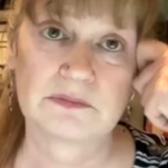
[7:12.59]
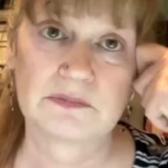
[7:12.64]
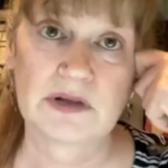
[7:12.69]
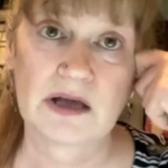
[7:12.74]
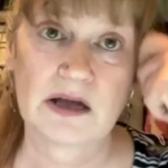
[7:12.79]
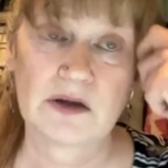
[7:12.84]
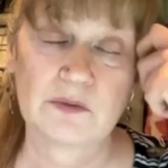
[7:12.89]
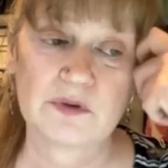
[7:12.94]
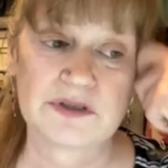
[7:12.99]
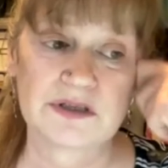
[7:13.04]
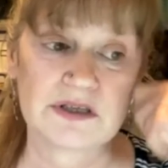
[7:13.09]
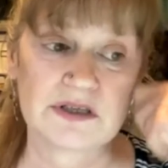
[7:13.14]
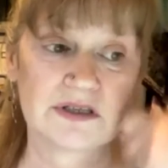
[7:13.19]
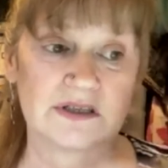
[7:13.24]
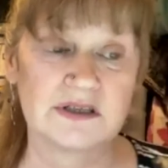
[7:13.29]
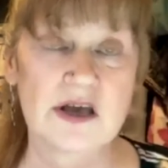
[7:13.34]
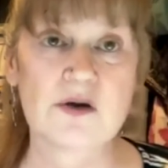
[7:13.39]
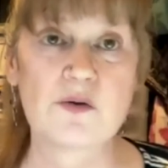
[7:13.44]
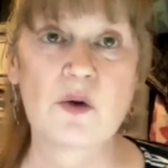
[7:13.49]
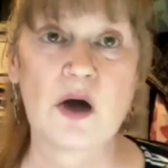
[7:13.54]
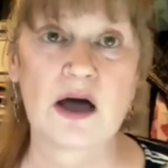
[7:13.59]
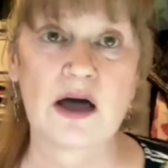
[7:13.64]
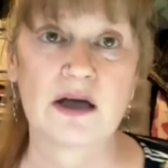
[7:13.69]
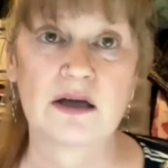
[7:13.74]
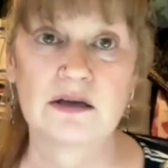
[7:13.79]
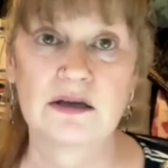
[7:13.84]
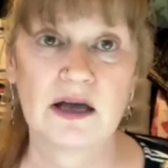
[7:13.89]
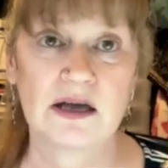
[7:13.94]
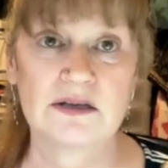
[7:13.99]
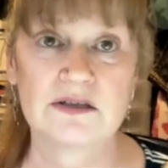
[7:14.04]
a sewer,
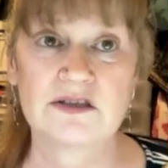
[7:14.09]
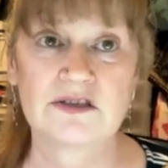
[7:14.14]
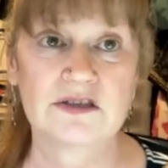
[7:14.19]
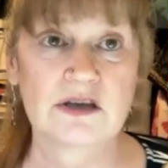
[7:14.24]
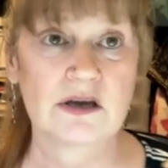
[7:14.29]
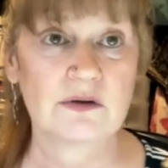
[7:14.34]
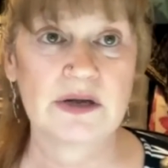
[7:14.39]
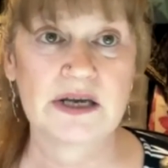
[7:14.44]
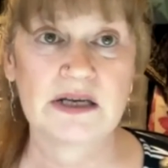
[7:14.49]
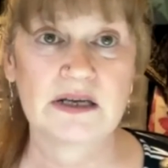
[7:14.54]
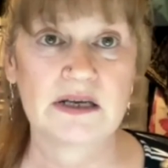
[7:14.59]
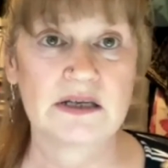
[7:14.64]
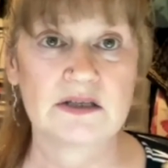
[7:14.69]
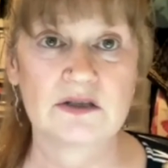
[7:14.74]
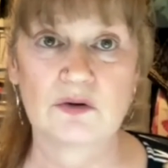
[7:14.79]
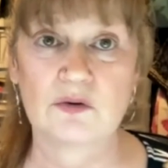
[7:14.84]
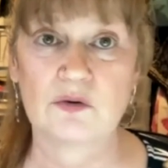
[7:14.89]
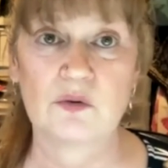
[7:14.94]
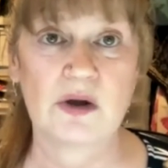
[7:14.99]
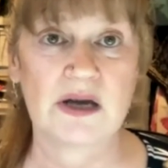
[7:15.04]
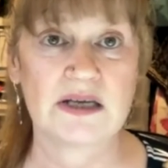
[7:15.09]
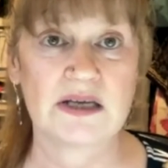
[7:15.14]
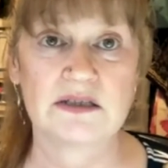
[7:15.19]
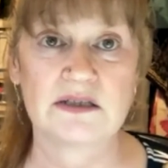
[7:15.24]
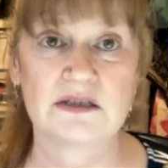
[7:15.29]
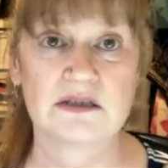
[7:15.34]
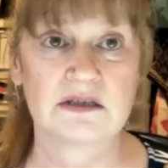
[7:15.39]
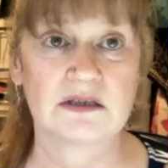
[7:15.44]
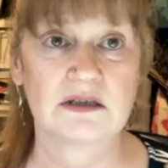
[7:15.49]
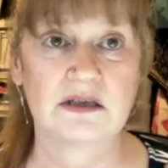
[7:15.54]
and sewing is
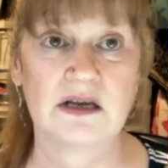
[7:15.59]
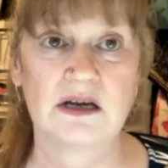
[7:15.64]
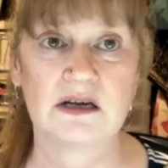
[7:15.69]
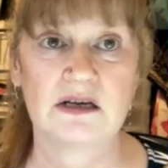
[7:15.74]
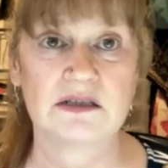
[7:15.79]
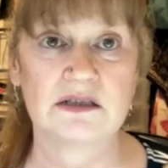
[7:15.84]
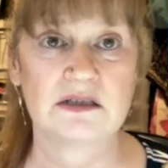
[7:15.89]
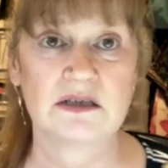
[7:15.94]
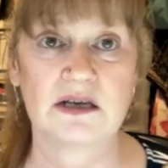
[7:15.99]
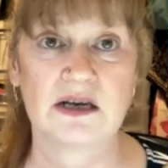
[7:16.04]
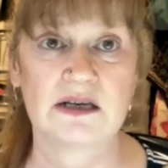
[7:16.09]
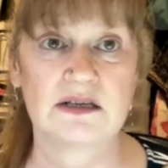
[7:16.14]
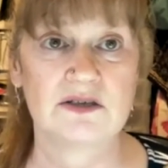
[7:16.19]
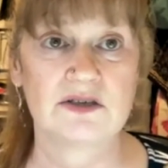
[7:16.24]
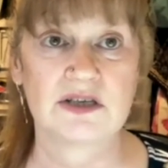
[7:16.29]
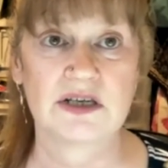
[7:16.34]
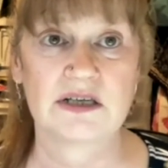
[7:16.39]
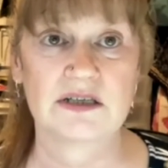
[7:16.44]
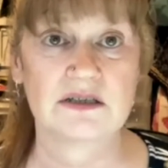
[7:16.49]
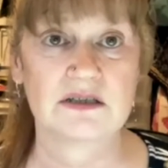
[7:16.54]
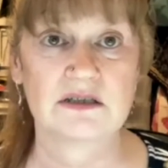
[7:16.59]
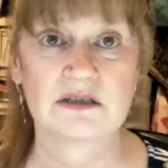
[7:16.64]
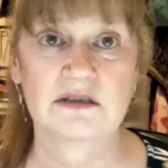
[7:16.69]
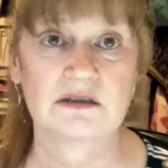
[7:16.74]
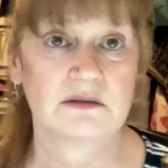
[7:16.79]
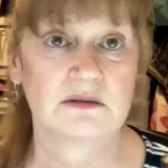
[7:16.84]
always yards and inches.